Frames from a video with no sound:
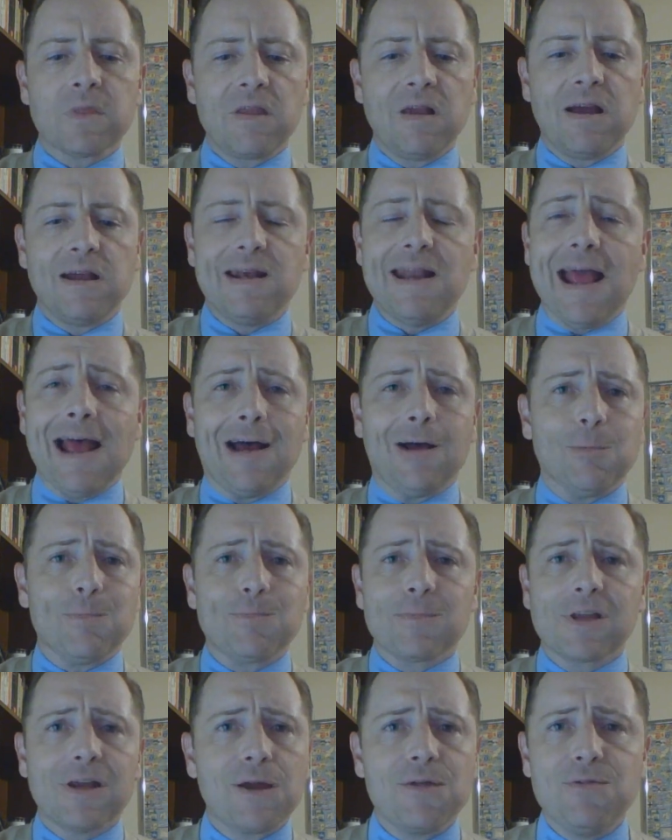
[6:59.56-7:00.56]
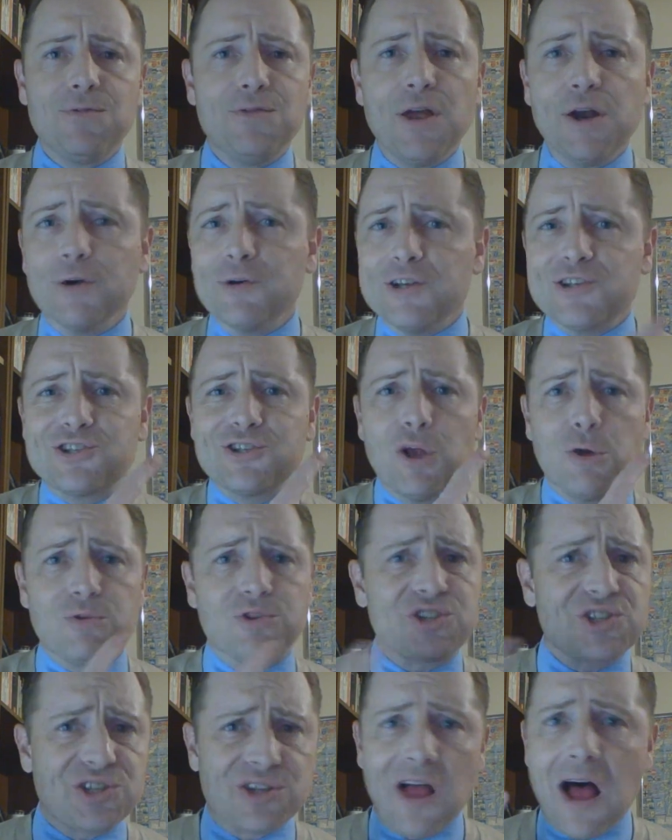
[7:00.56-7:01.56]
Now, there is no
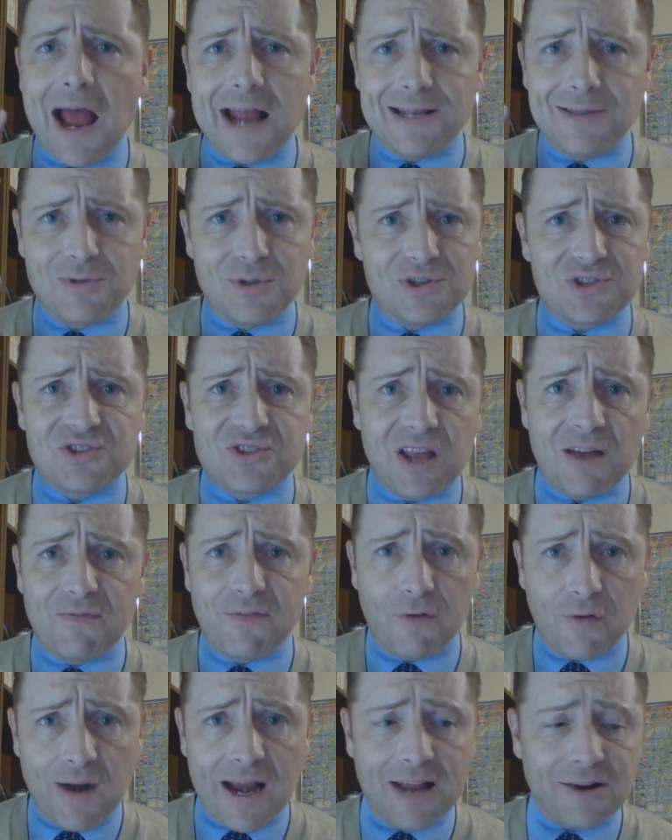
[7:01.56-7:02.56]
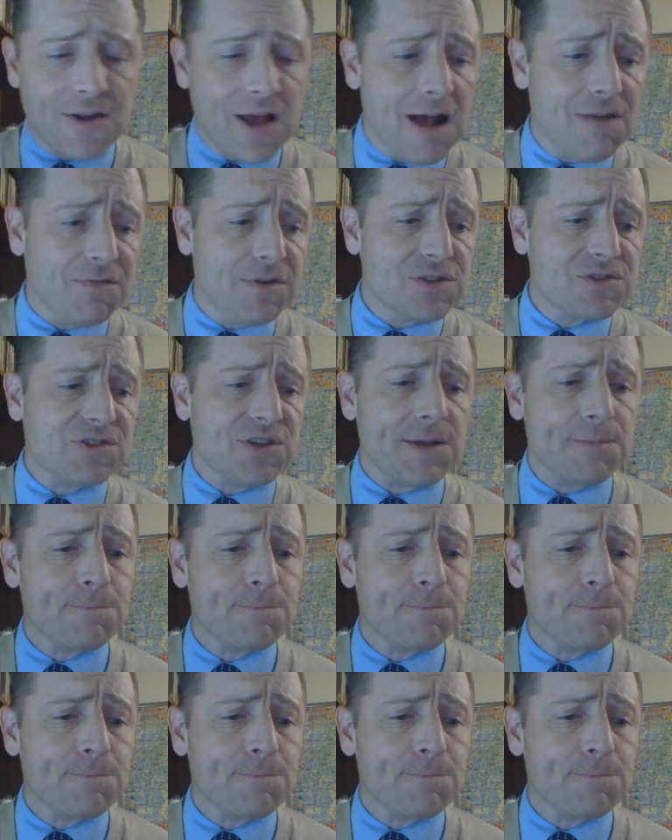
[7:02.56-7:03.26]
sliding this stuff around, obviously.